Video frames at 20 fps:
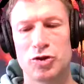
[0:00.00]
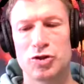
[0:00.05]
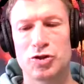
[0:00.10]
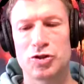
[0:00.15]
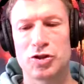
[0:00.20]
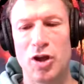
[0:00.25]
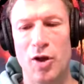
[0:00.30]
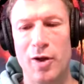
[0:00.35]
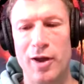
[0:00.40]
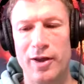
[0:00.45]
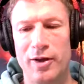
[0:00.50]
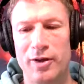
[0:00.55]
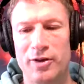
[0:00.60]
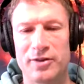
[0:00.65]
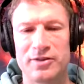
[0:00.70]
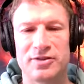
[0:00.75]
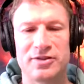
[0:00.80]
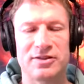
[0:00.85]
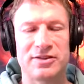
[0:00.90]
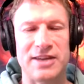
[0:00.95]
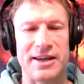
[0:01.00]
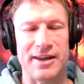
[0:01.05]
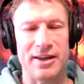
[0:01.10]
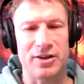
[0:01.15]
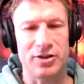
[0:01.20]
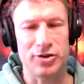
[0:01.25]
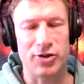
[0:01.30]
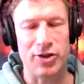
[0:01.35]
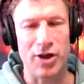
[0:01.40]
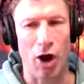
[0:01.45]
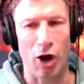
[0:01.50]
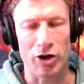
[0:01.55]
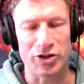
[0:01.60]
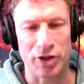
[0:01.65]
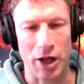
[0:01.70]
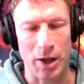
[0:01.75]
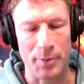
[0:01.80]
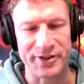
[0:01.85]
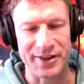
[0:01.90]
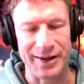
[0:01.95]
Just sticking to the
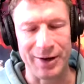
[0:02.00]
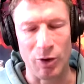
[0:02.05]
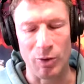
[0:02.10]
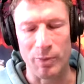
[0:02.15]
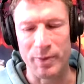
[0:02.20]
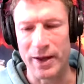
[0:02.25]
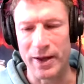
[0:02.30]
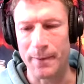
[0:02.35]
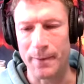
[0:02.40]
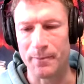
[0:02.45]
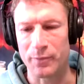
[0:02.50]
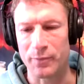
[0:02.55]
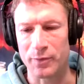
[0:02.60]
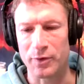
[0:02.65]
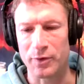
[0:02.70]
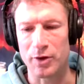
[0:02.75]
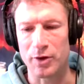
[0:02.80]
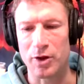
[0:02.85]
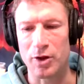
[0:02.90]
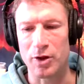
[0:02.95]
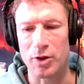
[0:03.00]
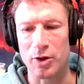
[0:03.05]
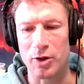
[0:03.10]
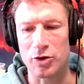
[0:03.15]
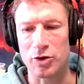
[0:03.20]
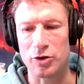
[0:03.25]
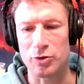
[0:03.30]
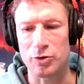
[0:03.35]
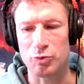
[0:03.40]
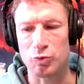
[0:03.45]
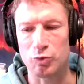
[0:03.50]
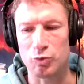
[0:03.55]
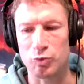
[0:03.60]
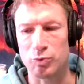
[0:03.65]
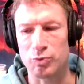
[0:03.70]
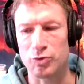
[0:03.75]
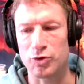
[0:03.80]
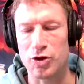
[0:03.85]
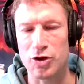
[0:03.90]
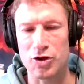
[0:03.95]
archetypes a little bit,
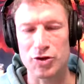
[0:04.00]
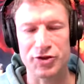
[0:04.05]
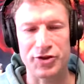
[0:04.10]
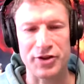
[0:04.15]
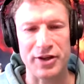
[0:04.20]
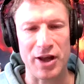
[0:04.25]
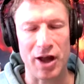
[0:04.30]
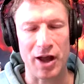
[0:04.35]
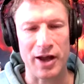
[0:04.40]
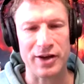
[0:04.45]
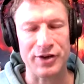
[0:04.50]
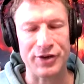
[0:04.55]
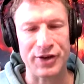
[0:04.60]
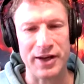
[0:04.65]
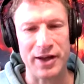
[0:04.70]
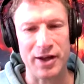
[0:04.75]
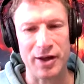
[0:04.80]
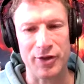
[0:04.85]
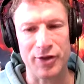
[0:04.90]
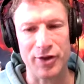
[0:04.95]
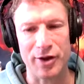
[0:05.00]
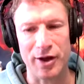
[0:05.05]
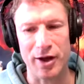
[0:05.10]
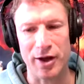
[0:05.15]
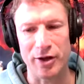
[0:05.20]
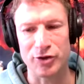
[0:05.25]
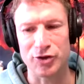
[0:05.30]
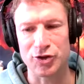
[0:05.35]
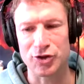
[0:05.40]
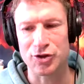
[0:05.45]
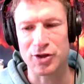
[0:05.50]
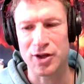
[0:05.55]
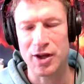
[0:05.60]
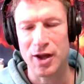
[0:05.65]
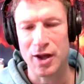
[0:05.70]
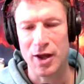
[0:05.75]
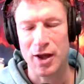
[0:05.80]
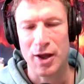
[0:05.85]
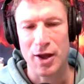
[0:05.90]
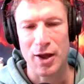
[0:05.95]
there's the idea that
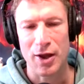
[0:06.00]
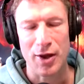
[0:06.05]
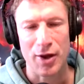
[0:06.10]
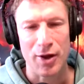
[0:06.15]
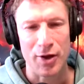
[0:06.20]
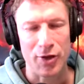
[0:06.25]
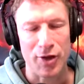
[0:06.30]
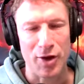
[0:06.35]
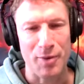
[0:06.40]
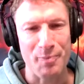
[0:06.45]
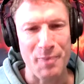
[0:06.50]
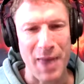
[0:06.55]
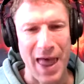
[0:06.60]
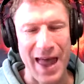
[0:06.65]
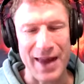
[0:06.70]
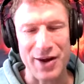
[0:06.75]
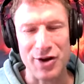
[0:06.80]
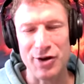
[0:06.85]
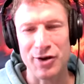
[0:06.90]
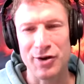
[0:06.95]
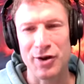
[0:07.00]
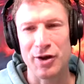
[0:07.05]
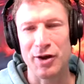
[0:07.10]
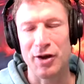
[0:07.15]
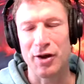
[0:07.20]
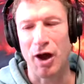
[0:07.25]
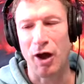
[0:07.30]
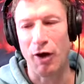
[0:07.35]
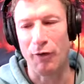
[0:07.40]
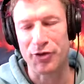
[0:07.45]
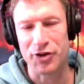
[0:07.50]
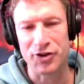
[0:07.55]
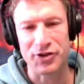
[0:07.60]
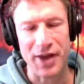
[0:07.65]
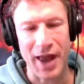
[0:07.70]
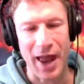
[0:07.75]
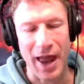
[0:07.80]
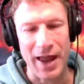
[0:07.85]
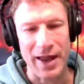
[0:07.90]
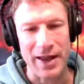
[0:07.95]
the men of
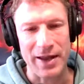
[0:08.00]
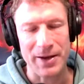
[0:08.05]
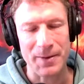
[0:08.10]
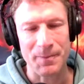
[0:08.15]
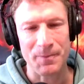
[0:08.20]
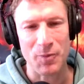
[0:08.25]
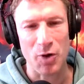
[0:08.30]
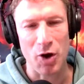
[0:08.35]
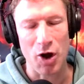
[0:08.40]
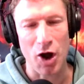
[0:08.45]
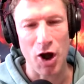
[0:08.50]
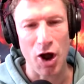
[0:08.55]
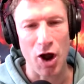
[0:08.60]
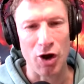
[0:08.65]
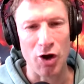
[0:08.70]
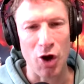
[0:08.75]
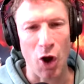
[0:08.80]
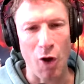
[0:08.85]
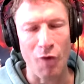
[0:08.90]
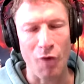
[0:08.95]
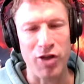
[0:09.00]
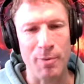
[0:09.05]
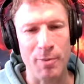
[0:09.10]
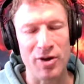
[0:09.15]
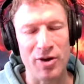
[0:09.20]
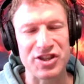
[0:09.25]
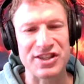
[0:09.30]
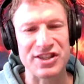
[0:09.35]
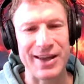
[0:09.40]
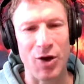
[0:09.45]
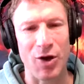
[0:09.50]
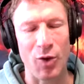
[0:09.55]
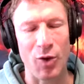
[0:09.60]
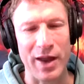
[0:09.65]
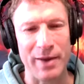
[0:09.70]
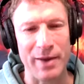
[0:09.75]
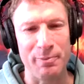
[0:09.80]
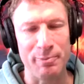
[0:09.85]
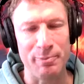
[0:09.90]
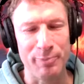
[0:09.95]
today, a lot of them are
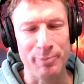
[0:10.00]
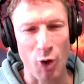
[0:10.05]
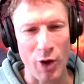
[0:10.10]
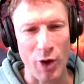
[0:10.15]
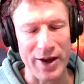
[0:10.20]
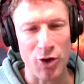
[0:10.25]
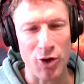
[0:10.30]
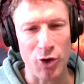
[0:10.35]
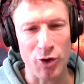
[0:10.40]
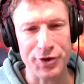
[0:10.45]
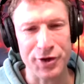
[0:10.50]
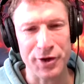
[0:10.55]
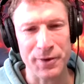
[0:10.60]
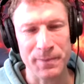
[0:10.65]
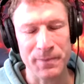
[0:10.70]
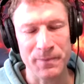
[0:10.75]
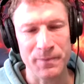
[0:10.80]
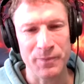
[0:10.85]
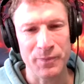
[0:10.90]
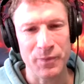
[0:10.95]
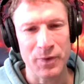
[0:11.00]
still in boyhood.